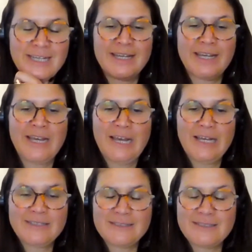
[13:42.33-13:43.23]
And I,
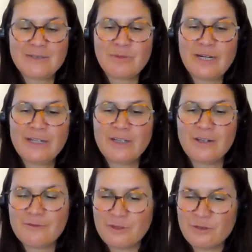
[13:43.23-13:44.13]
this is where I
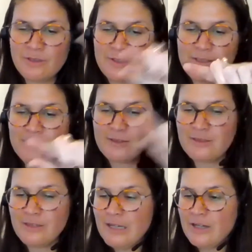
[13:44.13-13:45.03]
love your
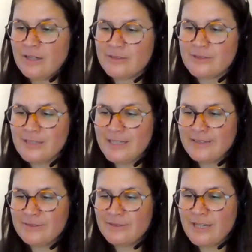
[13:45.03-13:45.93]
little
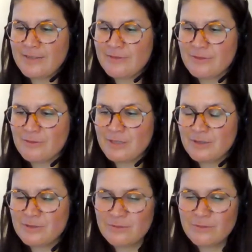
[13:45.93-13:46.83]
underline you had when
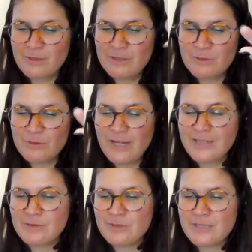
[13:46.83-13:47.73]
you when you do
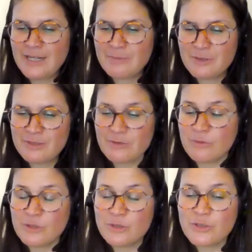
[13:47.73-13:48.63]
edutainment. When
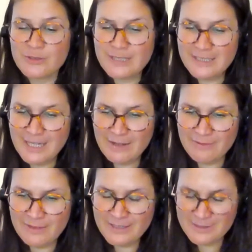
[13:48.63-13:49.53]
you don't need
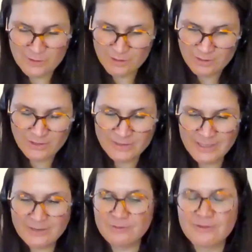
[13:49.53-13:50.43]
Netflix, just
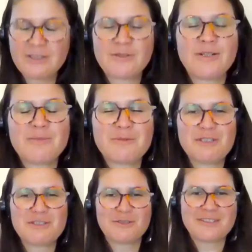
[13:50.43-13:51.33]
connect to Vikram
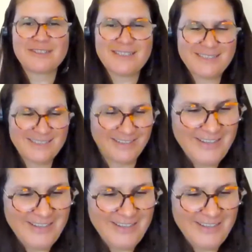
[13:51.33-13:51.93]
resources.